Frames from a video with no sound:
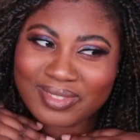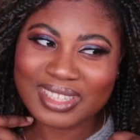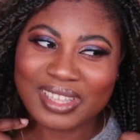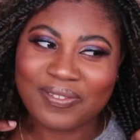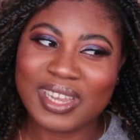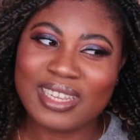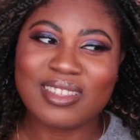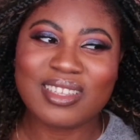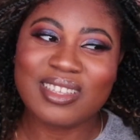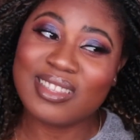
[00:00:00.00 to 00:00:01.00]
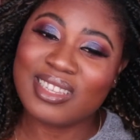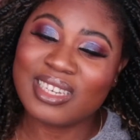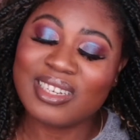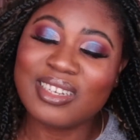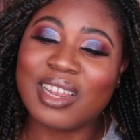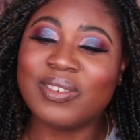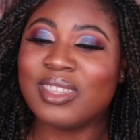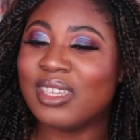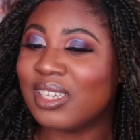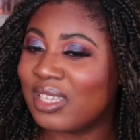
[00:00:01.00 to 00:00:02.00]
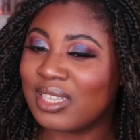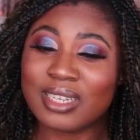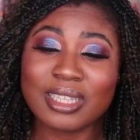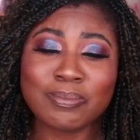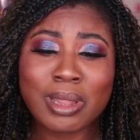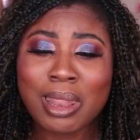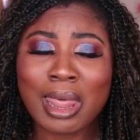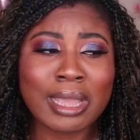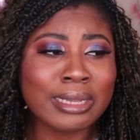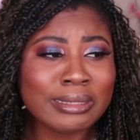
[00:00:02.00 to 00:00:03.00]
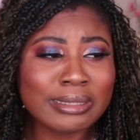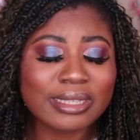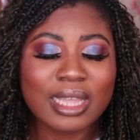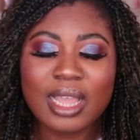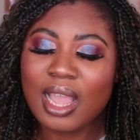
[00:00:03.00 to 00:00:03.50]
The face is did, everything is in its place.